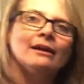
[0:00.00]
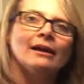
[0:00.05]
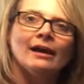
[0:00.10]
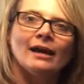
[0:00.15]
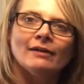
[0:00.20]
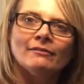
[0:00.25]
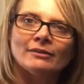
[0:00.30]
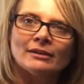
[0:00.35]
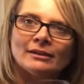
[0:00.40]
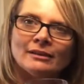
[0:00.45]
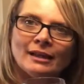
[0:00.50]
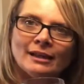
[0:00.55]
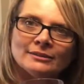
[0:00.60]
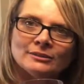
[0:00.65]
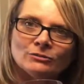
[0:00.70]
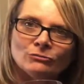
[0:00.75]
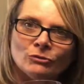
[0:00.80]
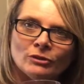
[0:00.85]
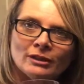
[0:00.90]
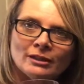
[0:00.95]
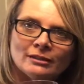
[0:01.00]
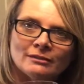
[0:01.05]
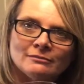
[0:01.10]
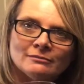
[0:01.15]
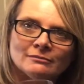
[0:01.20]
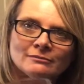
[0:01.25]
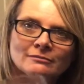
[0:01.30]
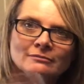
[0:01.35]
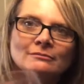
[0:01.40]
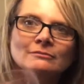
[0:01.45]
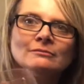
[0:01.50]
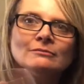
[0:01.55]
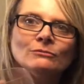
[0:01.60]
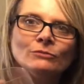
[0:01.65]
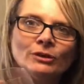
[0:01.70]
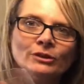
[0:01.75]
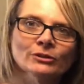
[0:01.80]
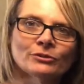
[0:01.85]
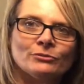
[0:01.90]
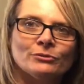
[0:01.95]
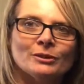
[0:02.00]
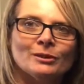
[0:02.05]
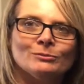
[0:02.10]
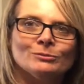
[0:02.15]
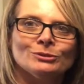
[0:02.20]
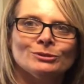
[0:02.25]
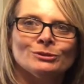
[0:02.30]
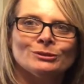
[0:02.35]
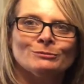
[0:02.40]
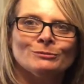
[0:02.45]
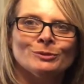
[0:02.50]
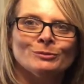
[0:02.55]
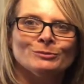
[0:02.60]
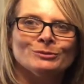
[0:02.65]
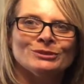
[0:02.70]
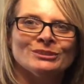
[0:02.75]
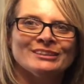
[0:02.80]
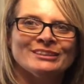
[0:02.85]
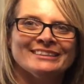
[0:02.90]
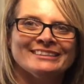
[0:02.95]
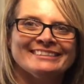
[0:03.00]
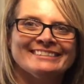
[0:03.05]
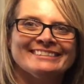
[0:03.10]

having a glass of wine while you're threading your machine.